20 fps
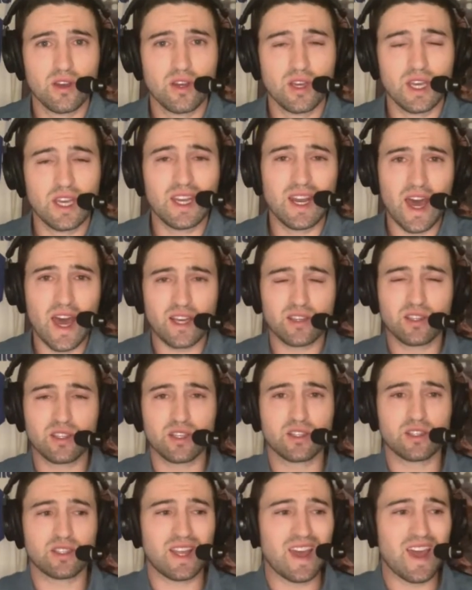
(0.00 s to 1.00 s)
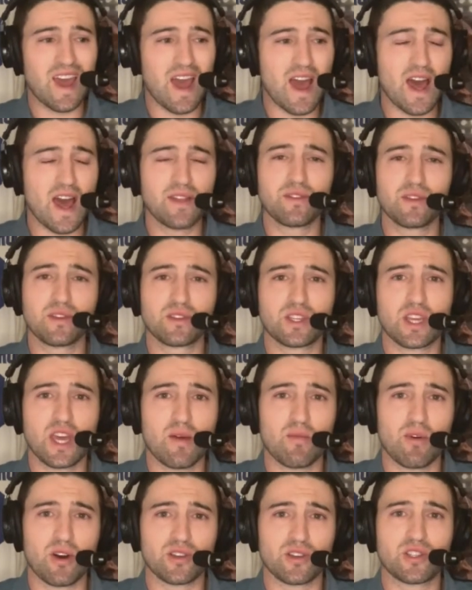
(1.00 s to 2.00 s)
In essence, they had this
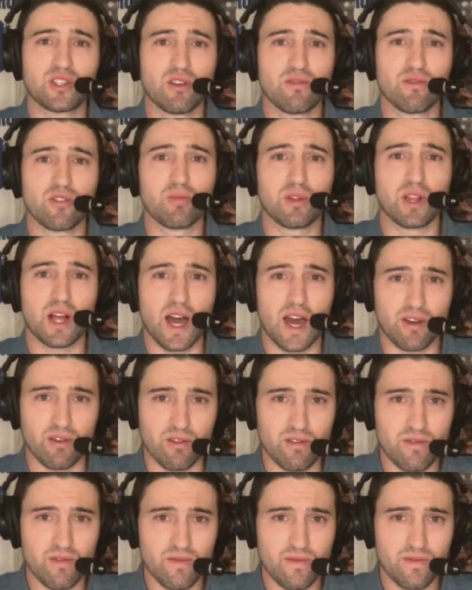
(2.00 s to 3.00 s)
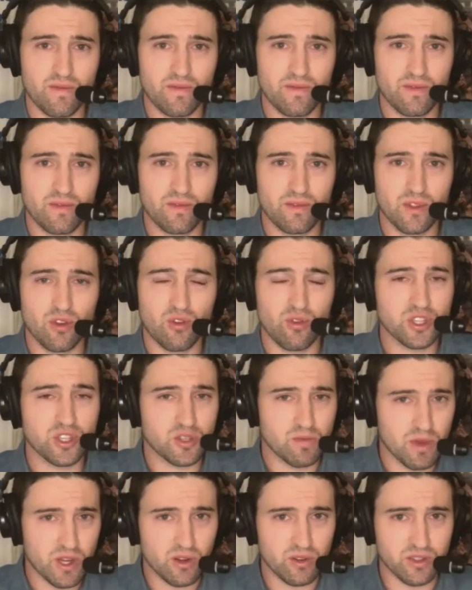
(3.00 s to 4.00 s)
game on a silver platter. Khris
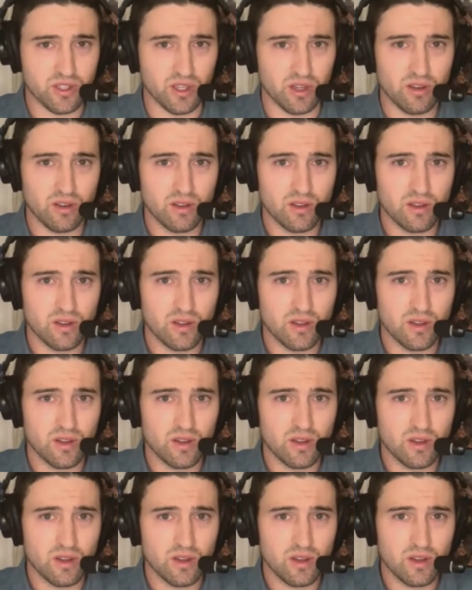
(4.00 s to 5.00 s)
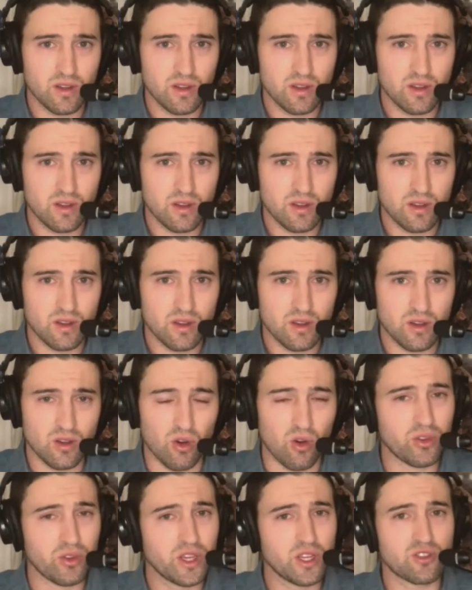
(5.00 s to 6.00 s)
Middleton
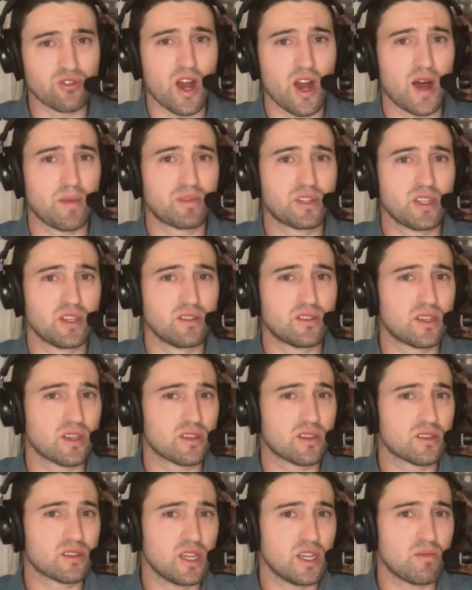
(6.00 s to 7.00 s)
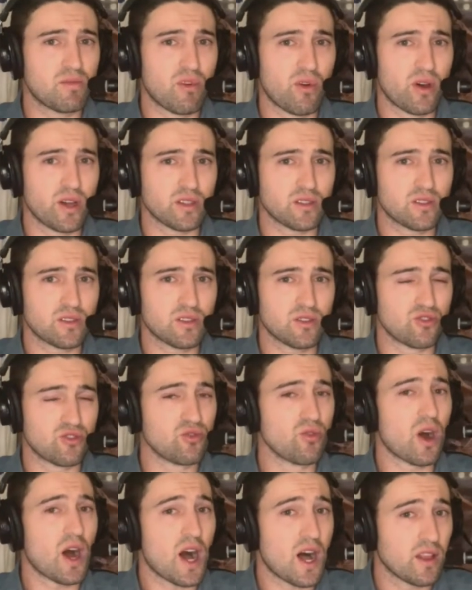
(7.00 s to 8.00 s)
only drops in 16 points.
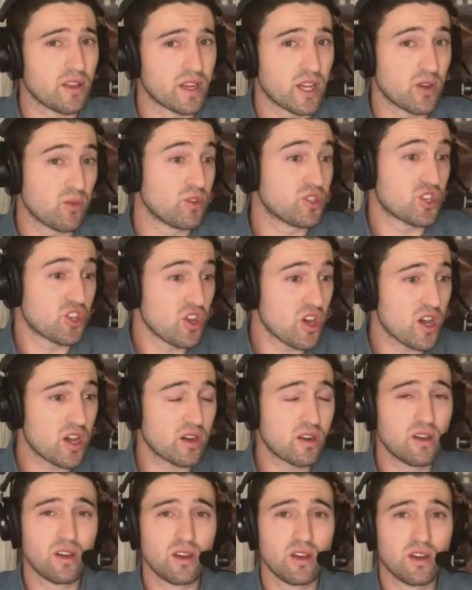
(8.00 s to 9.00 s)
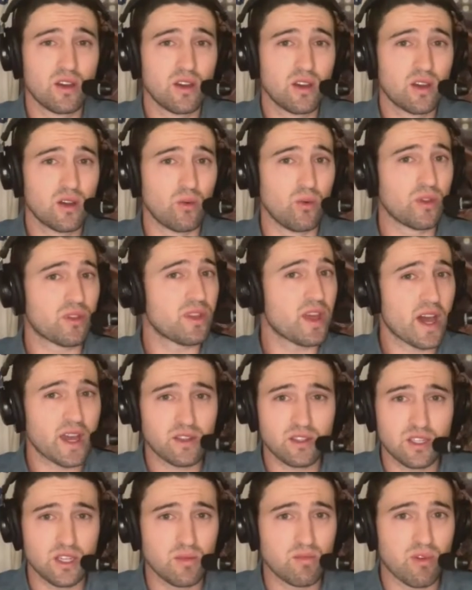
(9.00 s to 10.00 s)
Drew Holiday was good with
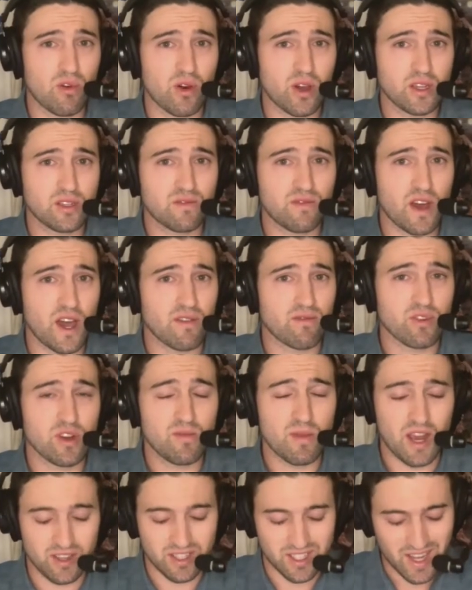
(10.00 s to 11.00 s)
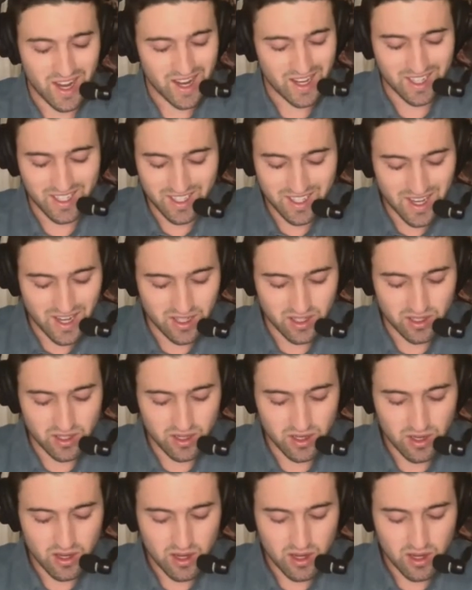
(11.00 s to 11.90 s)
19 points, 5 rebounds, 9 assists,